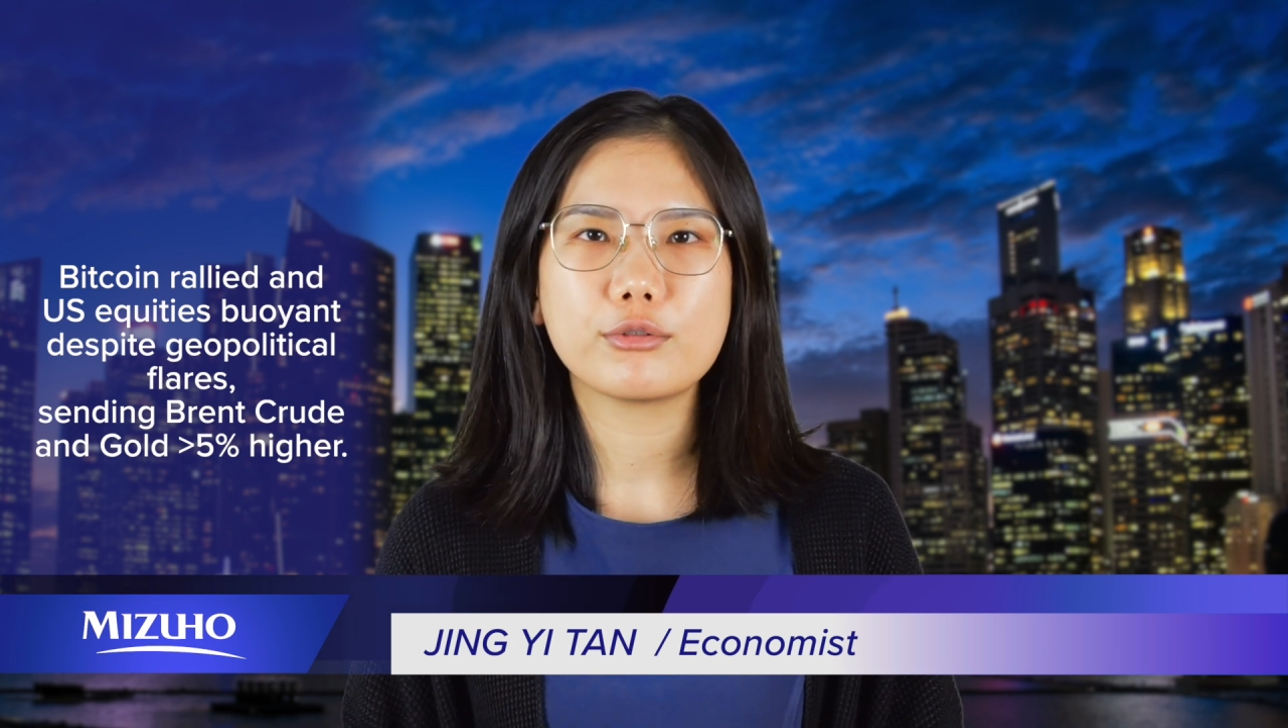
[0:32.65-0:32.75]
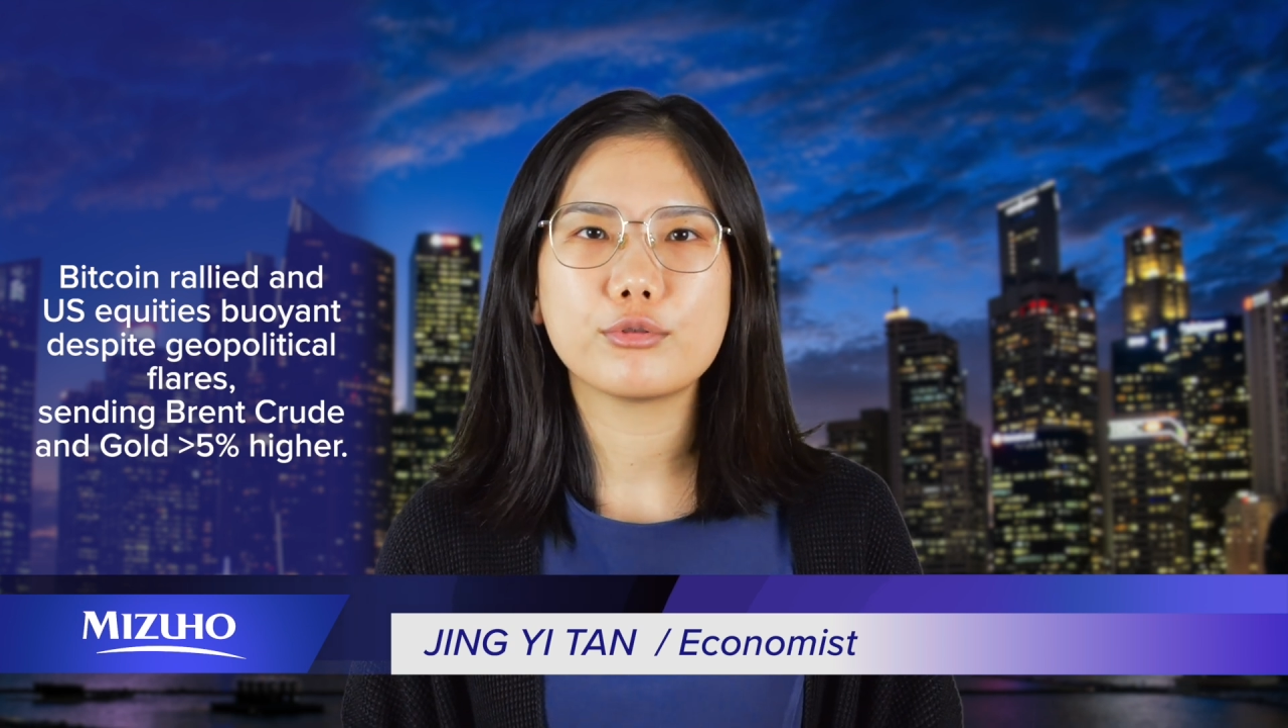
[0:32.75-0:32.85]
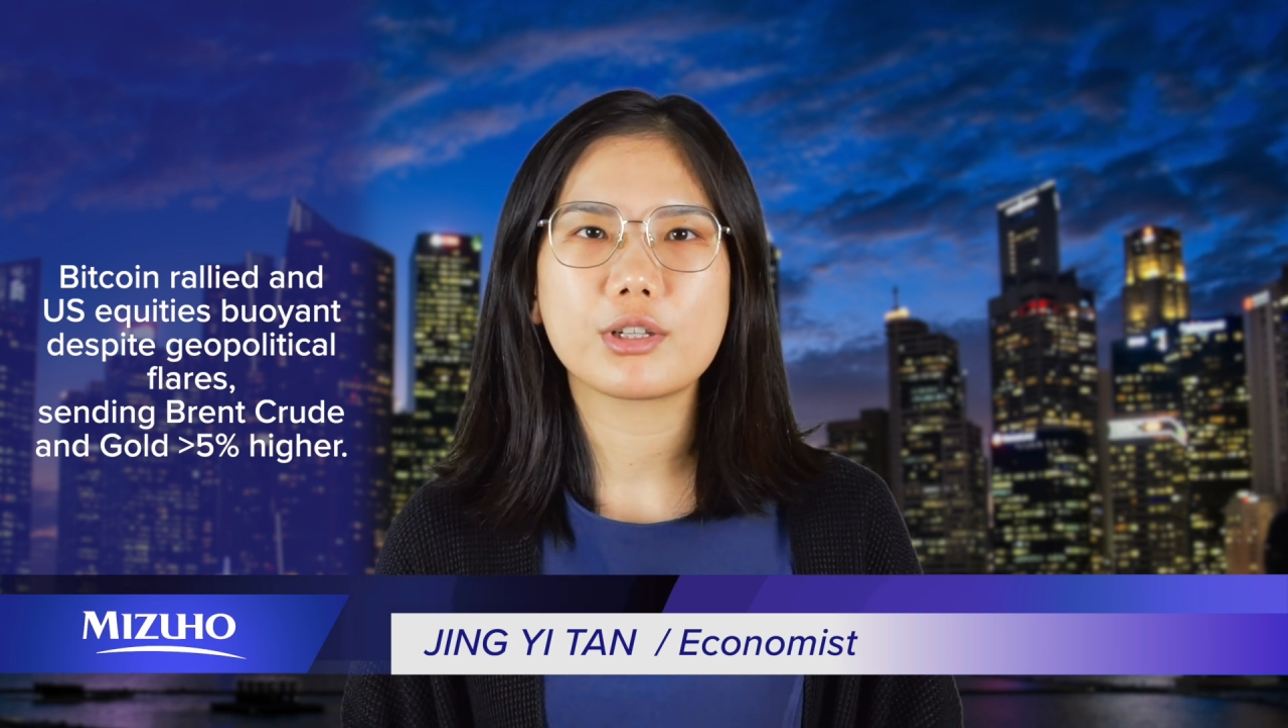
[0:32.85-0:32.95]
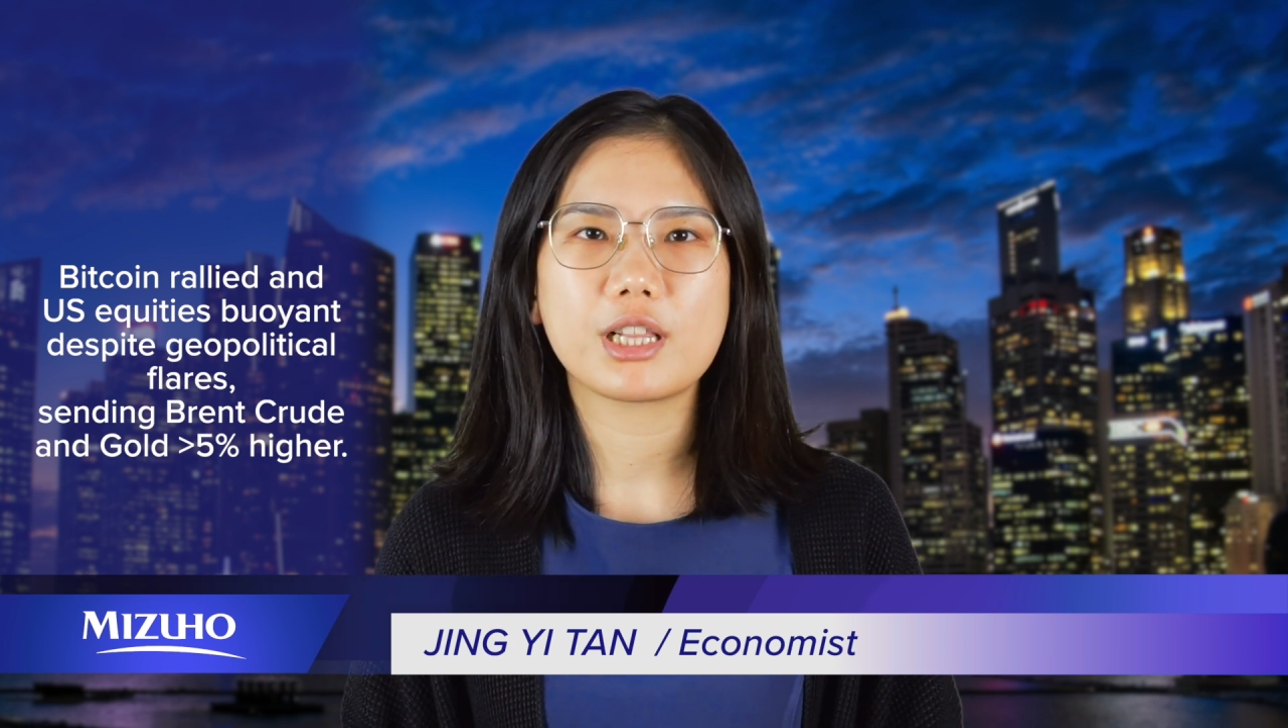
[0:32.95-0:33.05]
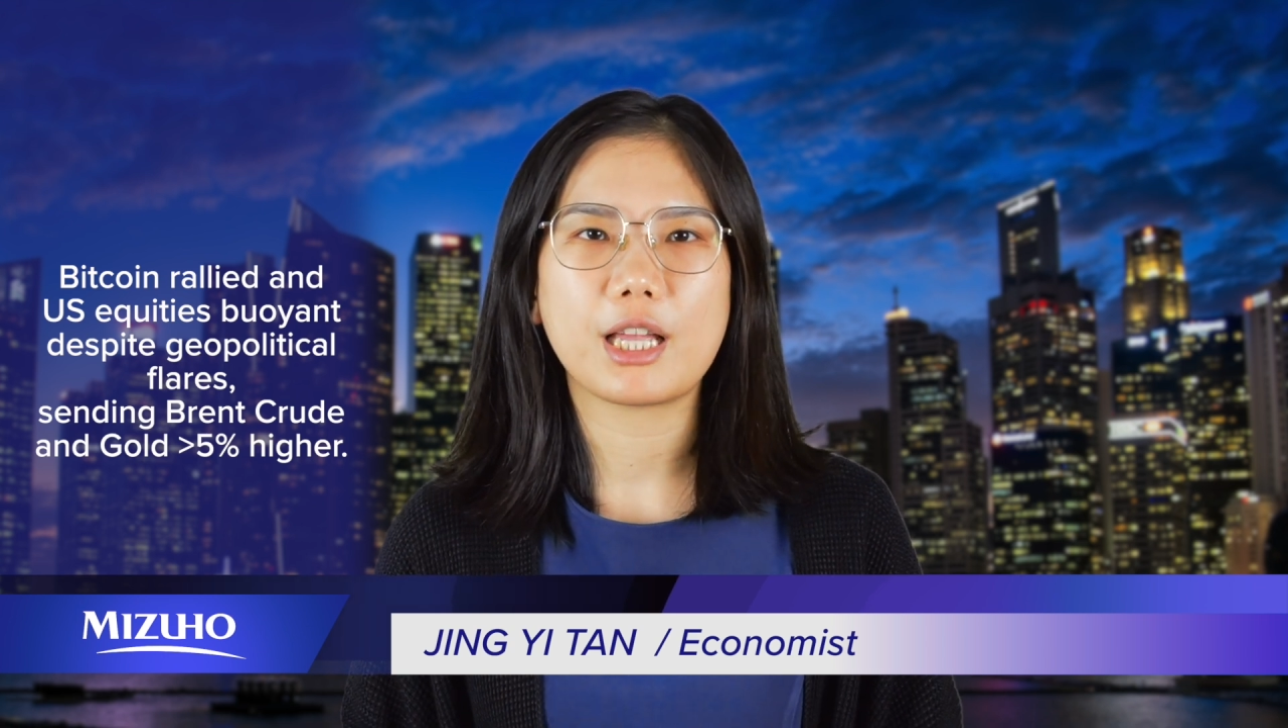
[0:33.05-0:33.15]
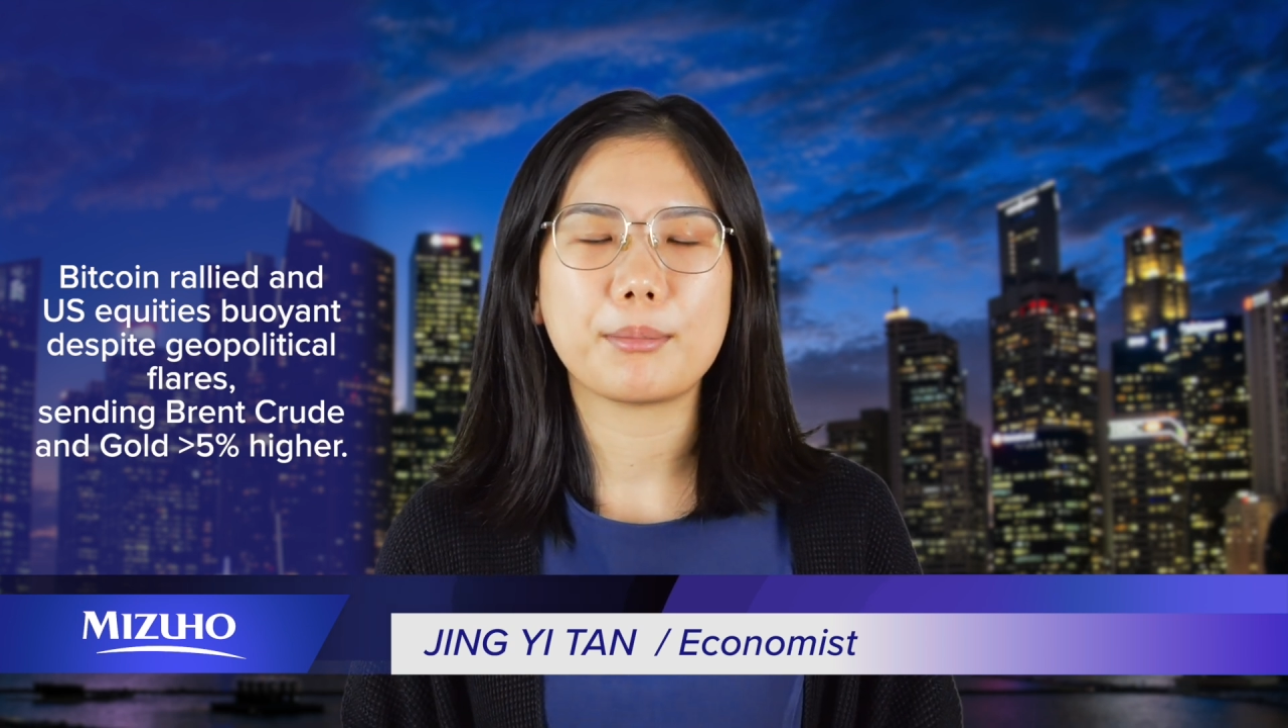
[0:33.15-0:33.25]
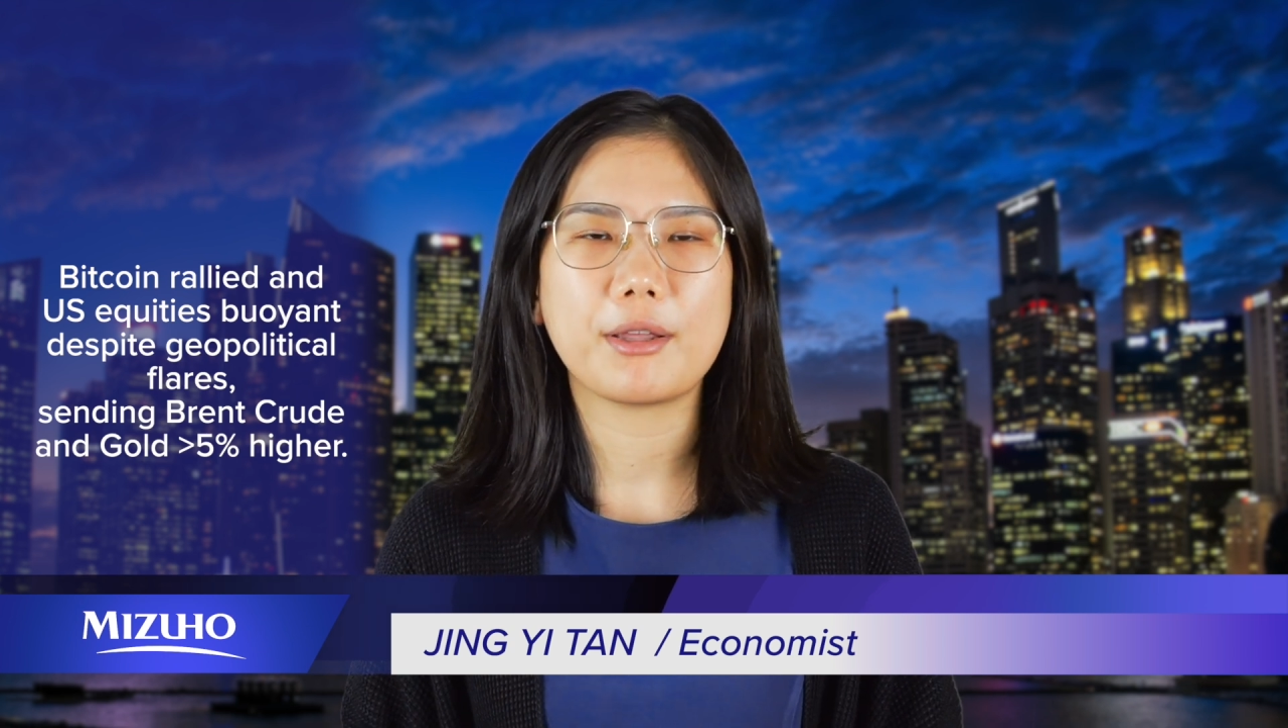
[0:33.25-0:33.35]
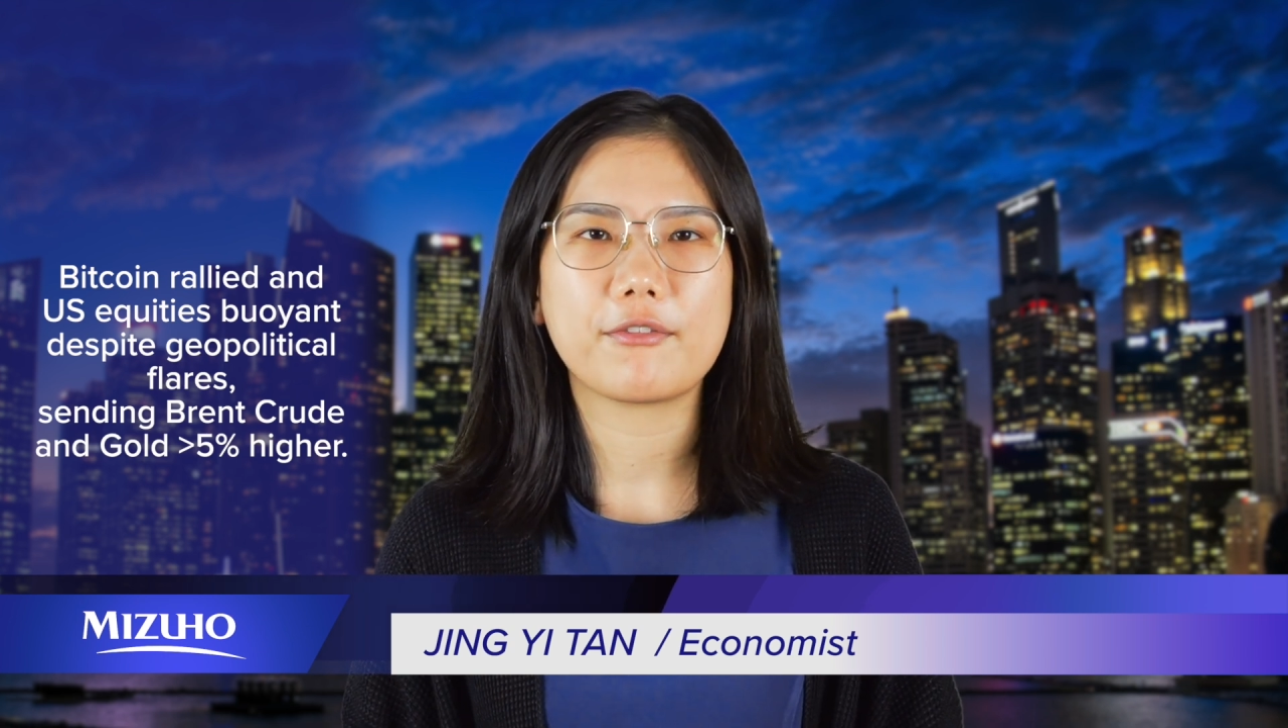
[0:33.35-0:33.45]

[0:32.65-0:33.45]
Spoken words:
Crude climbing